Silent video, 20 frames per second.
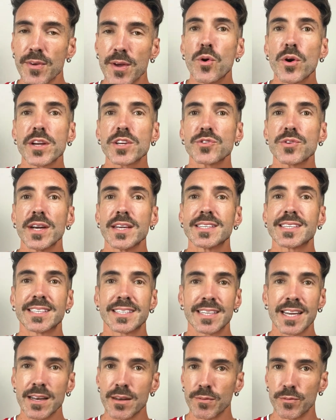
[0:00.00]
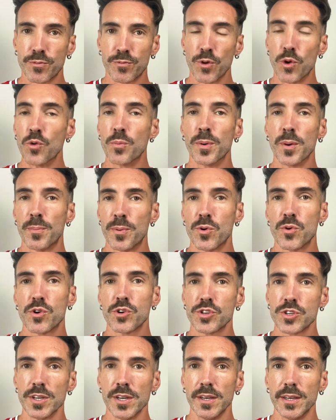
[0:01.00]
mortgage rates didn't fall
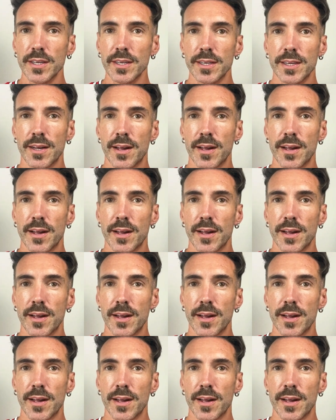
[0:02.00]
proportionately.